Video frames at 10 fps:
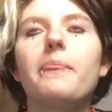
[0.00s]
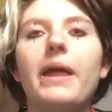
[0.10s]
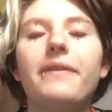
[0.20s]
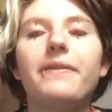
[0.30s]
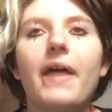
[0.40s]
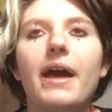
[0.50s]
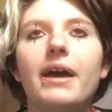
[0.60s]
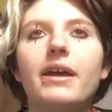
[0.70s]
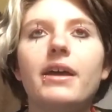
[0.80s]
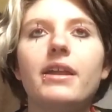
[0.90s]
and
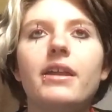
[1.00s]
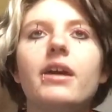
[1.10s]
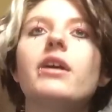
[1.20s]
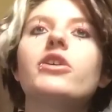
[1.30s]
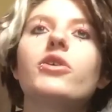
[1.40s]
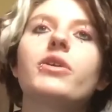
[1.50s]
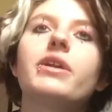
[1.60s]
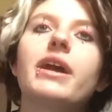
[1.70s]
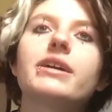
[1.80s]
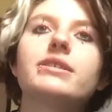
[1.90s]
then your
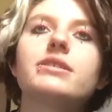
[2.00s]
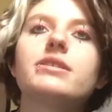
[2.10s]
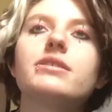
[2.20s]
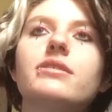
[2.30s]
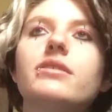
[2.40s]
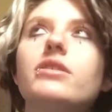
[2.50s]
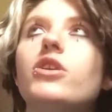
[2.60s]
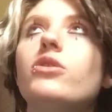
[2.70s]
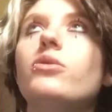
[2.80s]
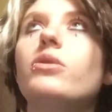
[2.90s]
next
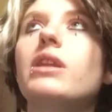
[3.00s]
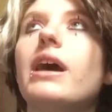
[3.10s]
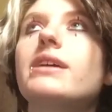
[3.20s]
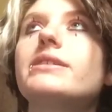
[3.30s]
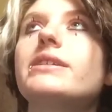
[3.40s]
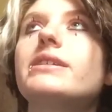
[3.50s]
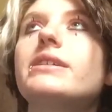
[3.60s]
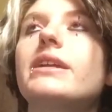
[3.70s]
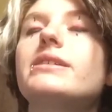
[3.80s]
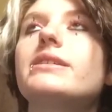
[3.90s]
2 classes,
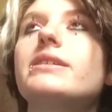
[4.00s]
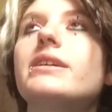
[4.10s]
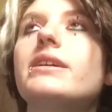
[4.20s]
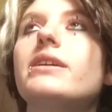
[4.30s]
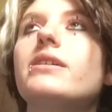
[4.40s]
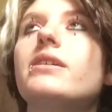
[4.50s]
let's see.